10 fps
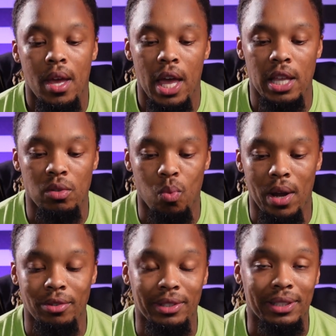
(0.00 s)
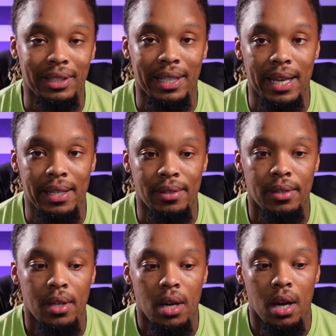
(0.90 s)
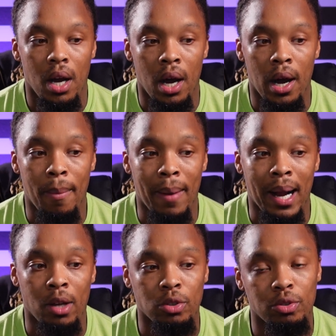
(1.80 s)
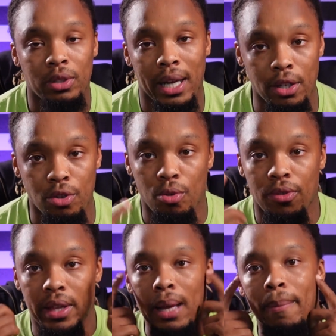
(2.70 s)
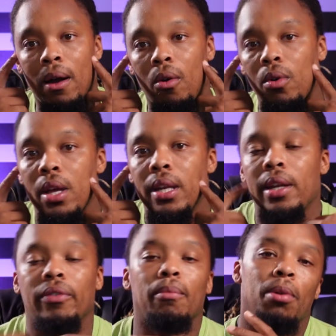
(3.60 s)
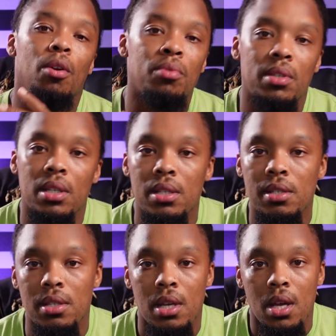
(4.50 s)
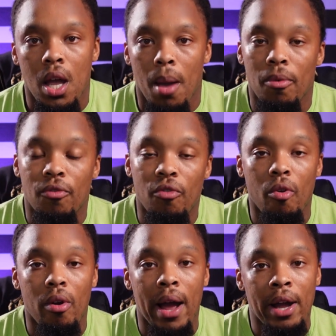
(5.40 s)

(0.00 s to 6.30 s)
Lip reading: as well, just in case. I also try to think about different poses before I